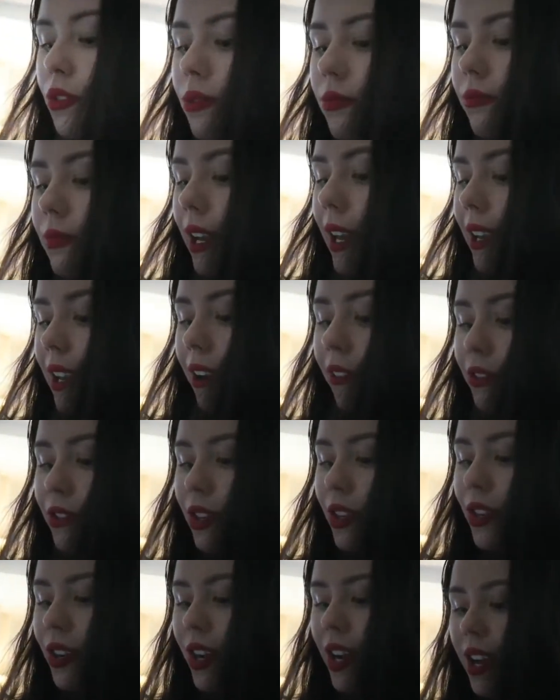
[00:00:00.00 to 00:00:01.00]
room. Like,
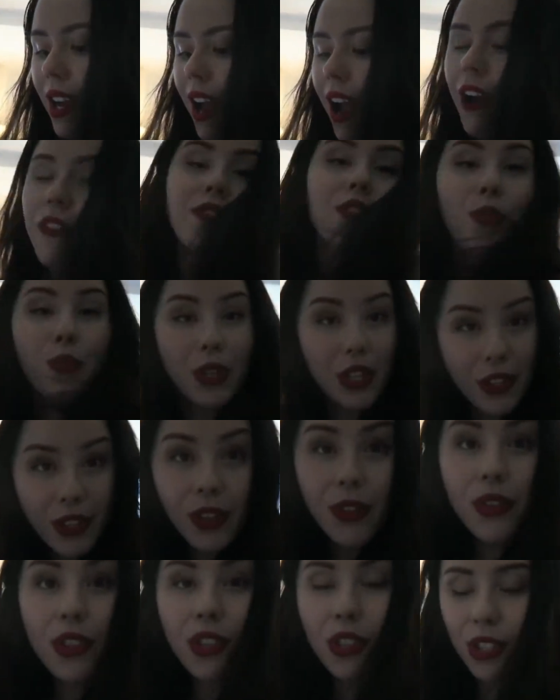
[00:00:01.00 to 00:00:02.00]
after we
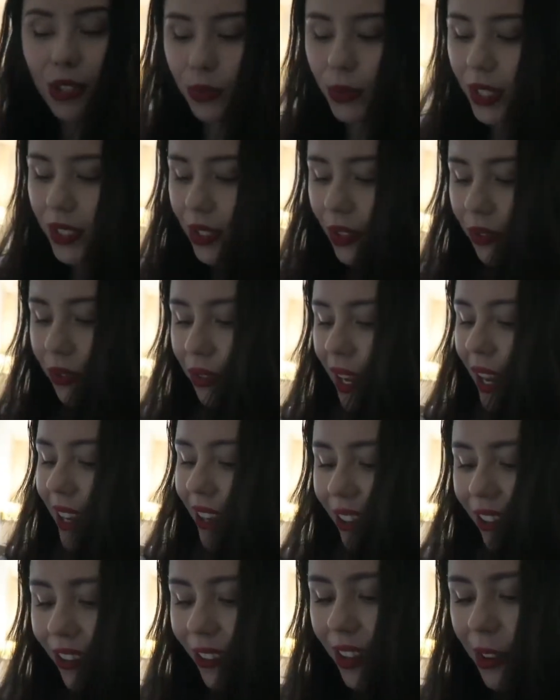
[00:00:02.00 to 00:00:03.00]
know you just worked a
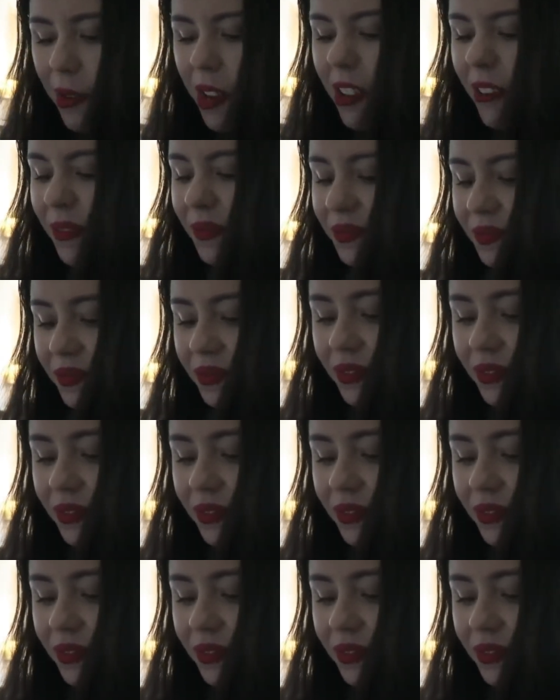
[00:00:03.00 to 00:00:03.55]
flight, you know what I mean?